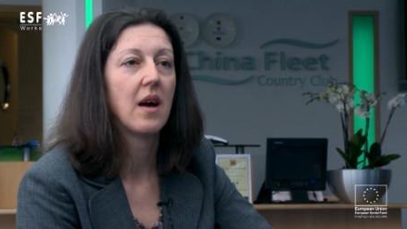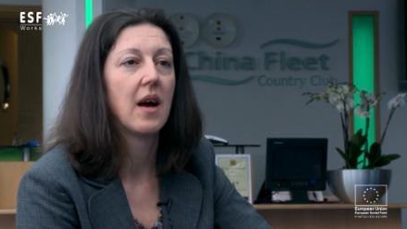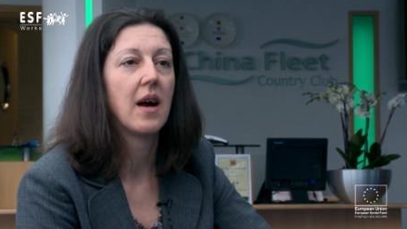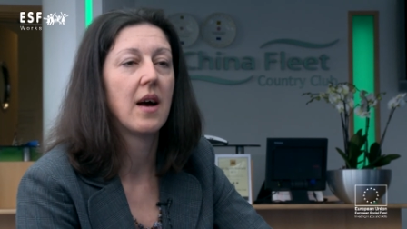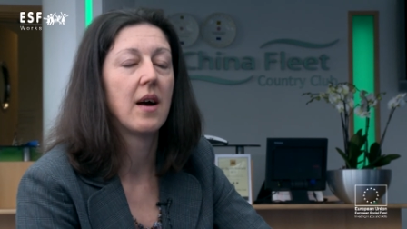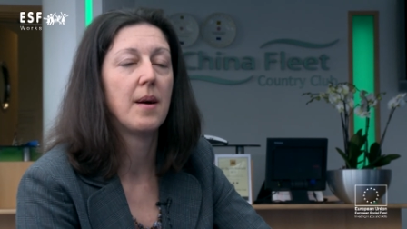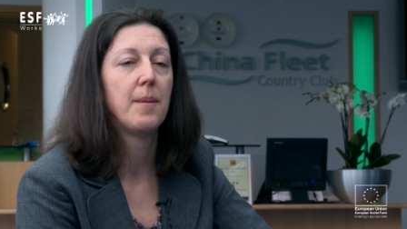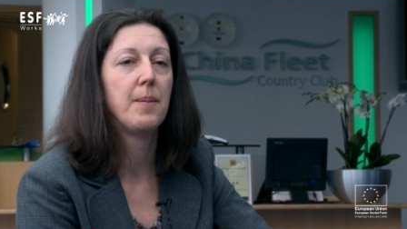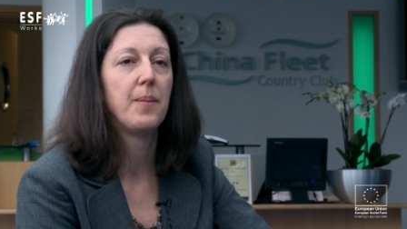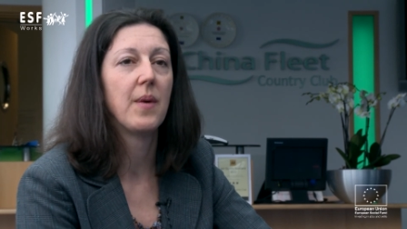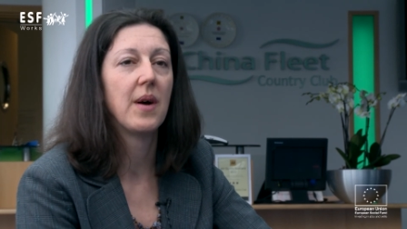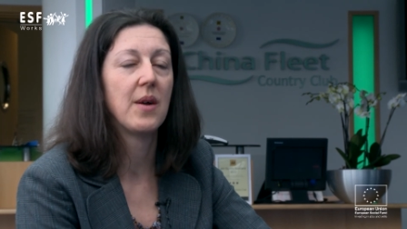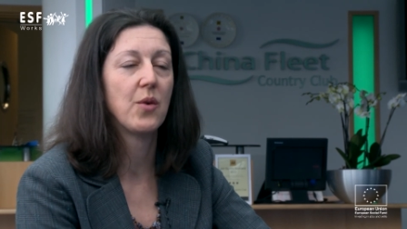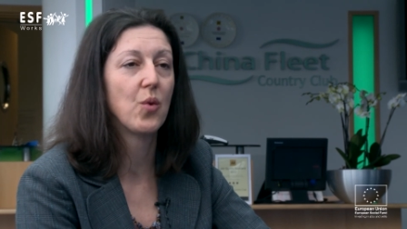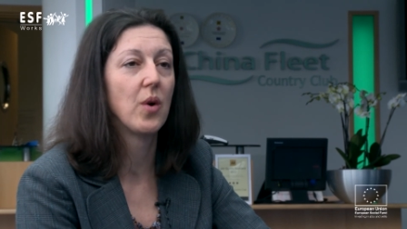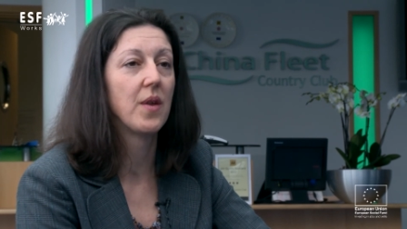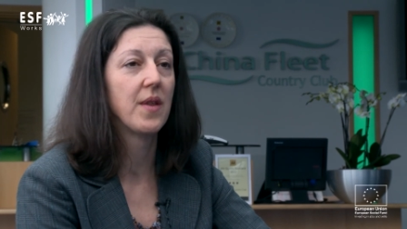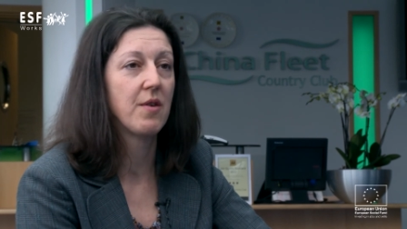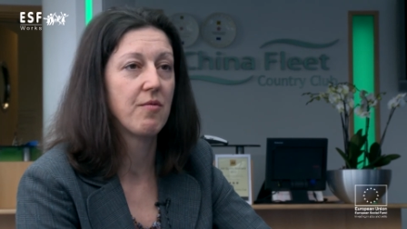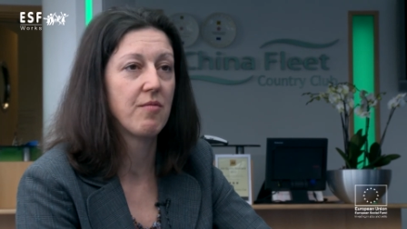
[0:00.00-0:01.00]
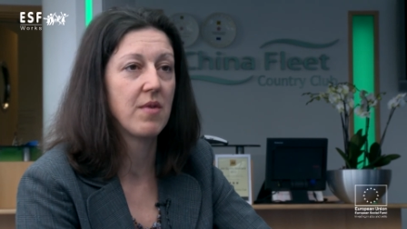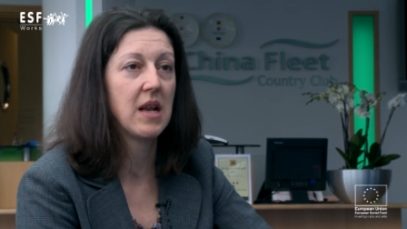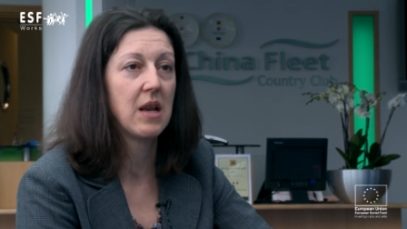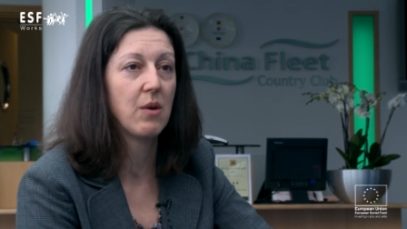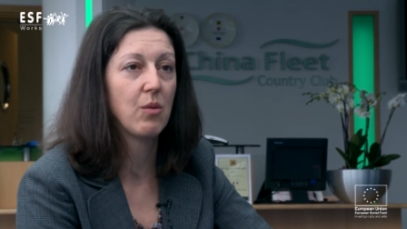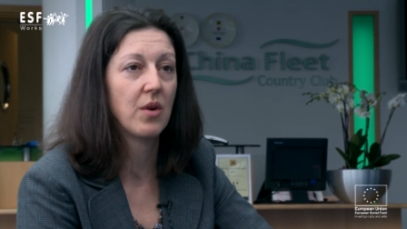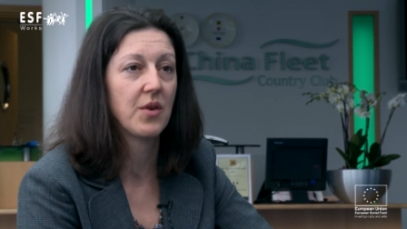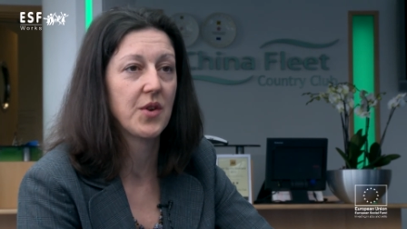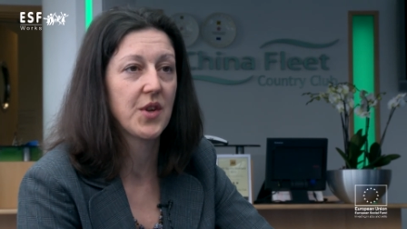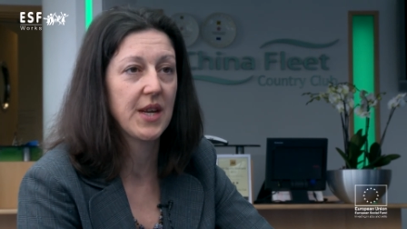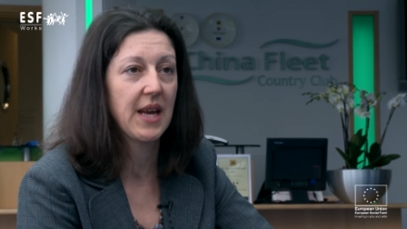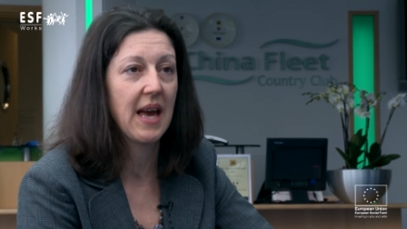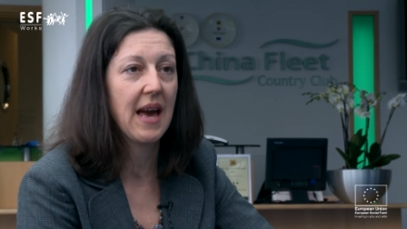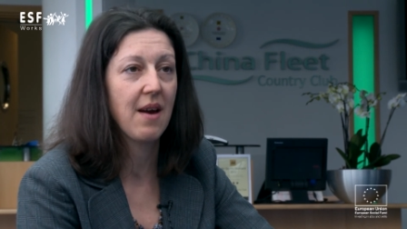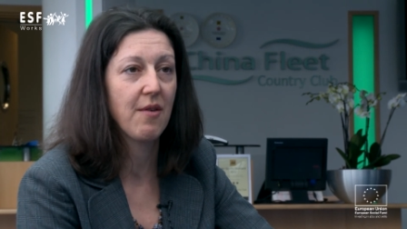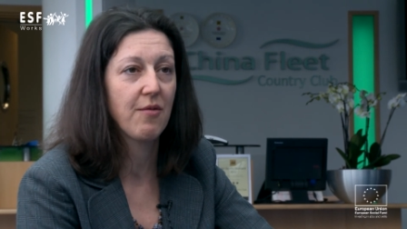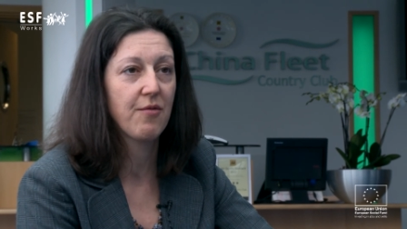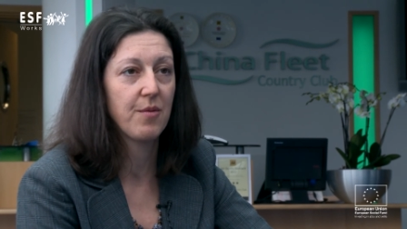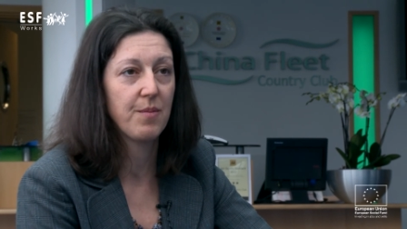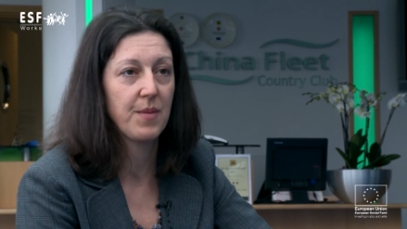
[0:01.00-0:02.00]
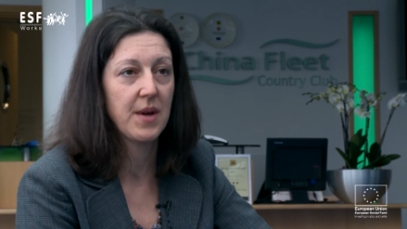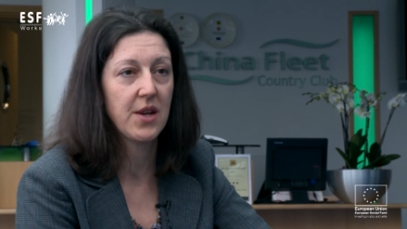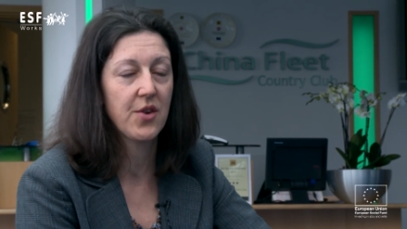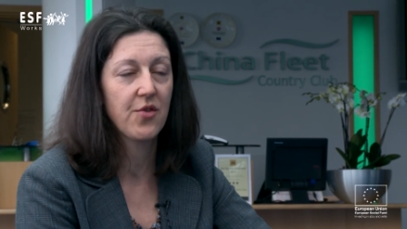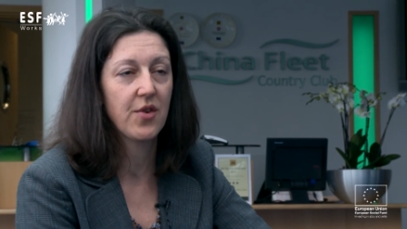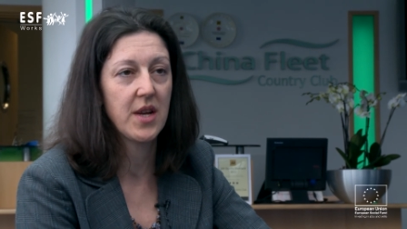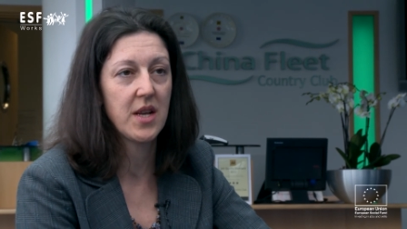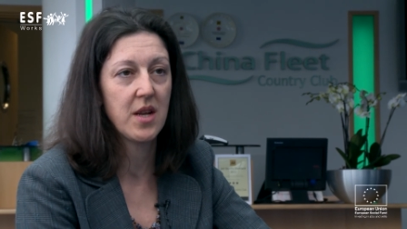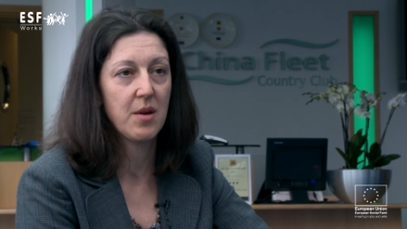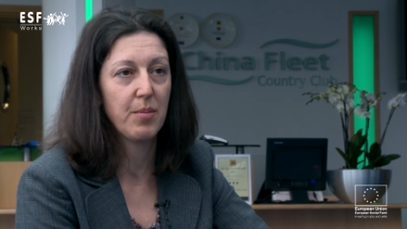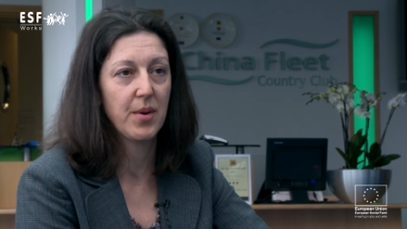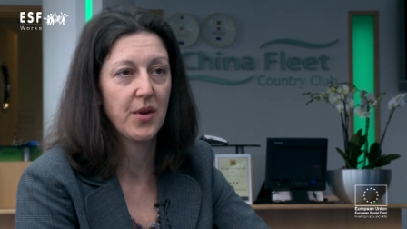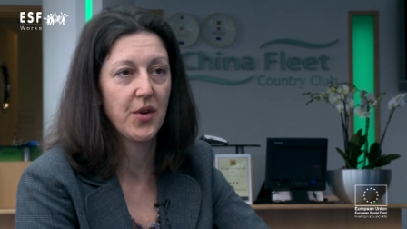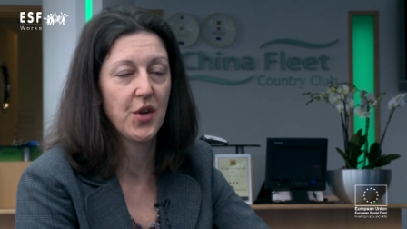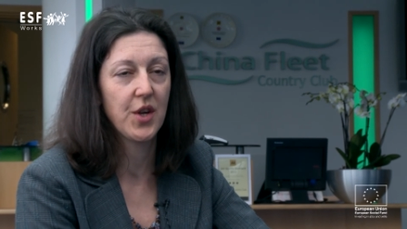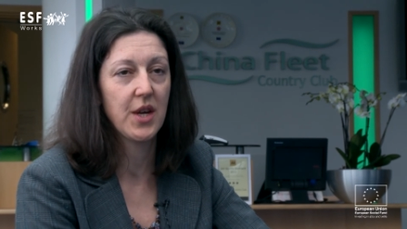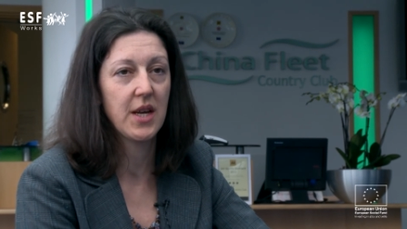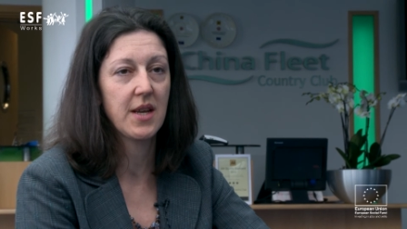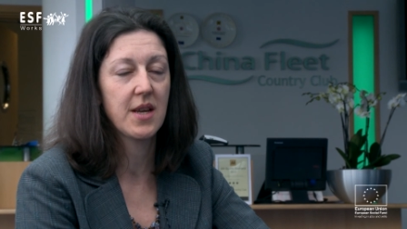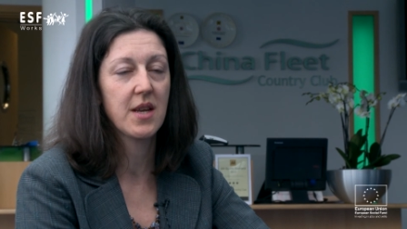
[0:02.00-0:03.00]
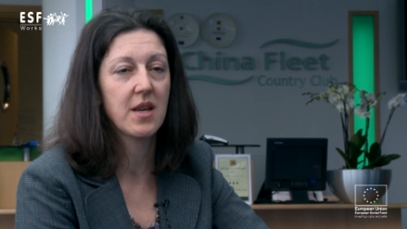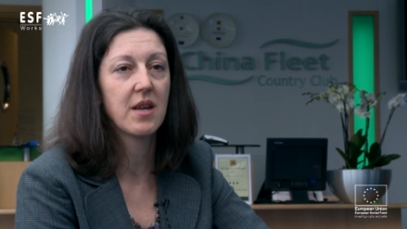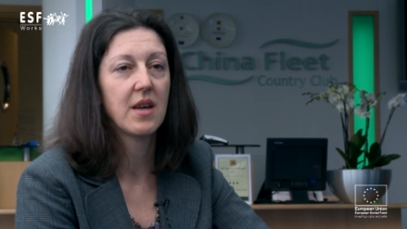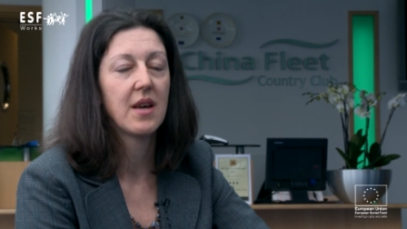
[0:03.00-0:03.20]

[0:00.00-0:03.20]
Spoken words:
and what they really want to get from their training budget.